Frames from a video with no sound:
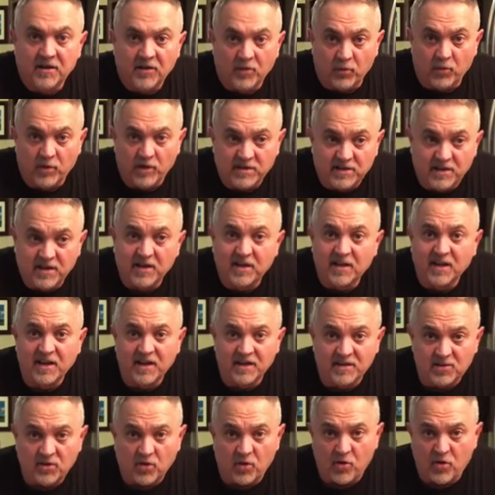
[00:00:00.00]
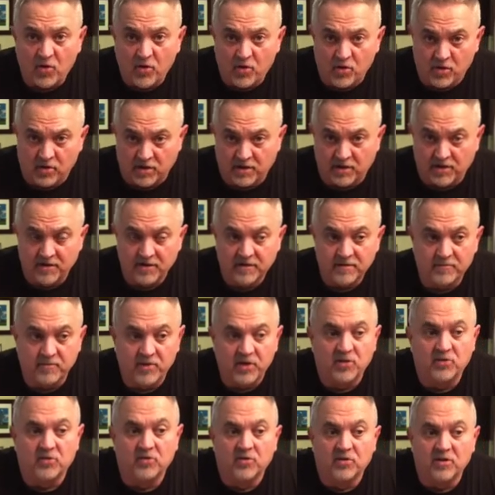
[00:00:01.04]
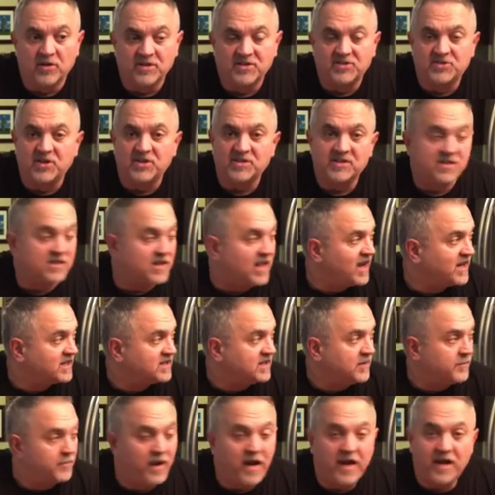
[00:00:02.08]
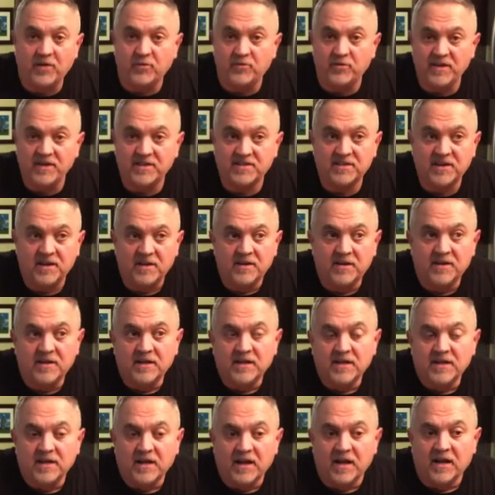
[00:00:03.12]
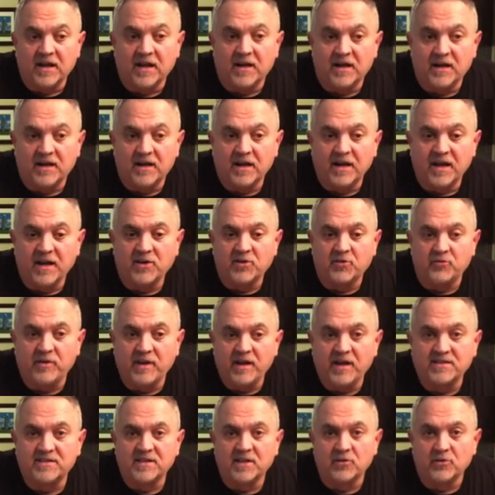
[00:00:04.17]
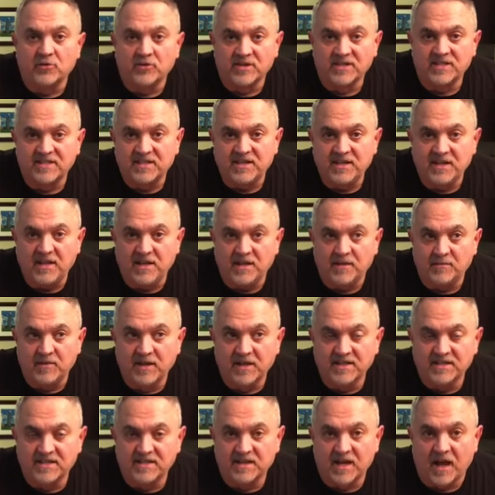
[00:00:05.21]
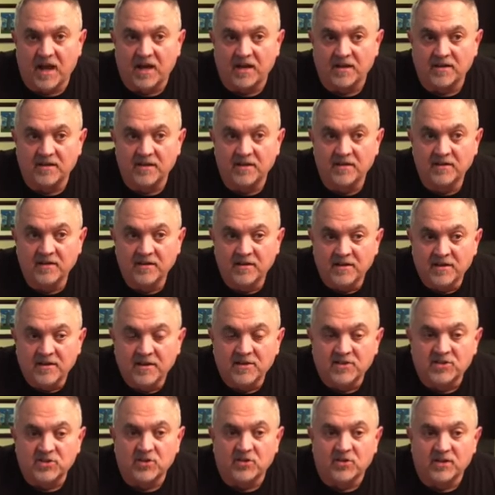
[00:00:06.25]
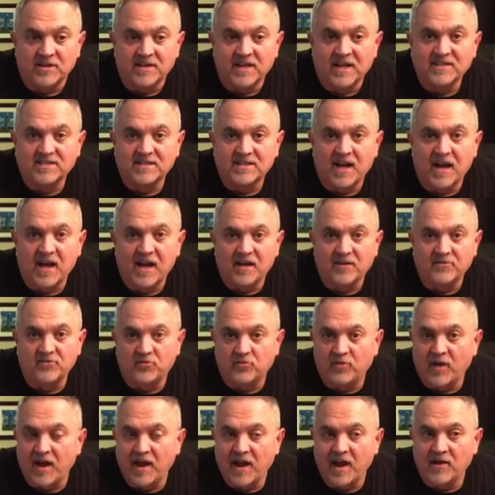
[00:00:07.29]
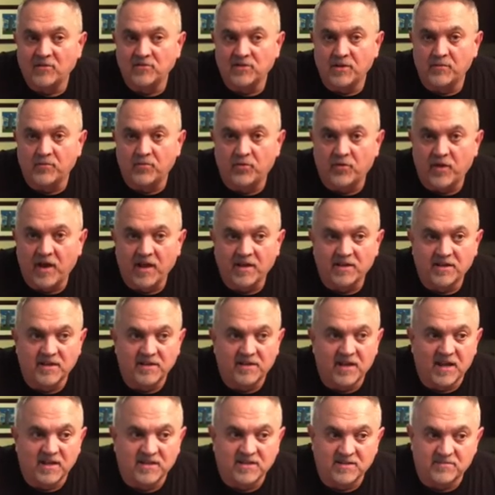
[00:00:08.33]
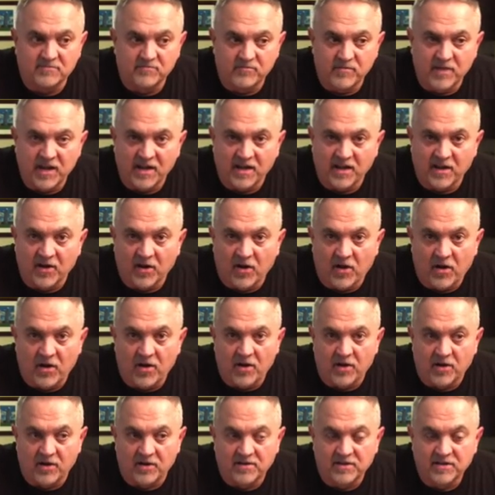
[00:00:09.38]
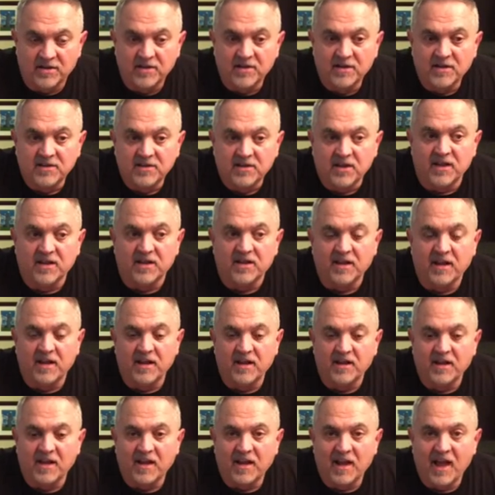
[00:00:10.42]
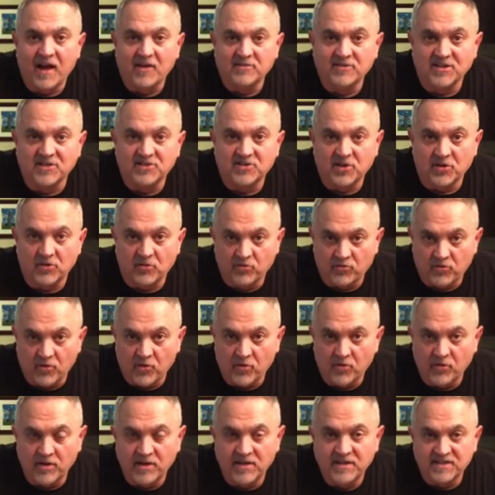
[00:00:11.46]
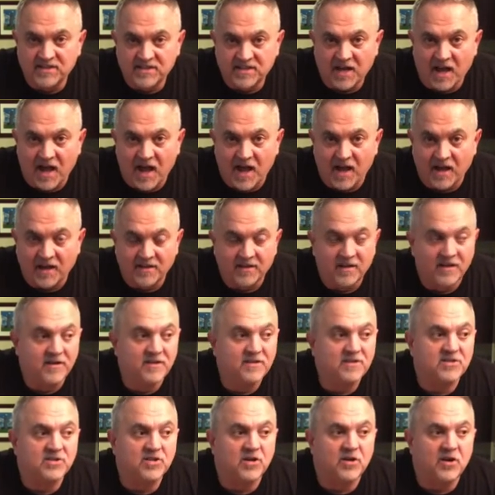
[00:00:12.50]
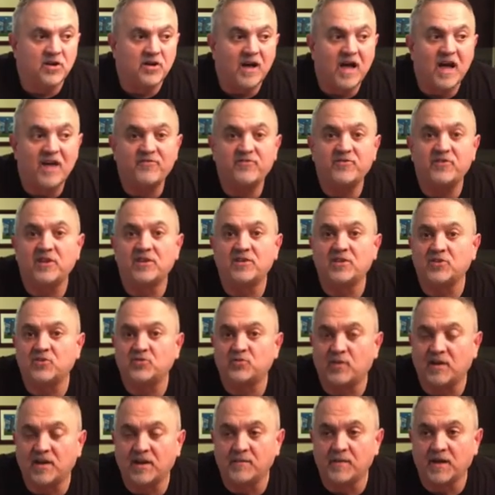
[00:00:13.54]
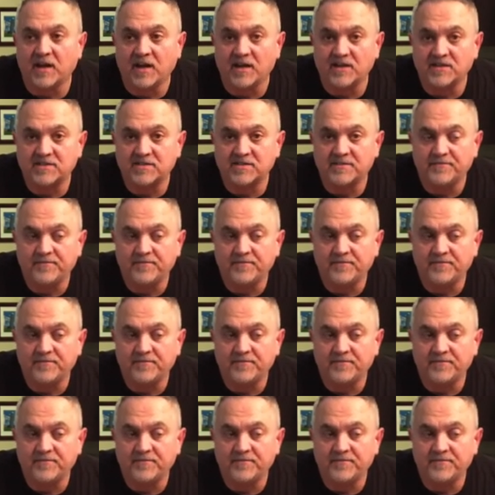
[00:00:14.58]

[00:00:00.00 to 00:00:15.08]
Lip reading: with the lid on, because just like the bakeries, it creates a little steam inside. So it does not dry out the bread, it doesn't make it hard. It allows it to grow inside. So after the 20 minutes,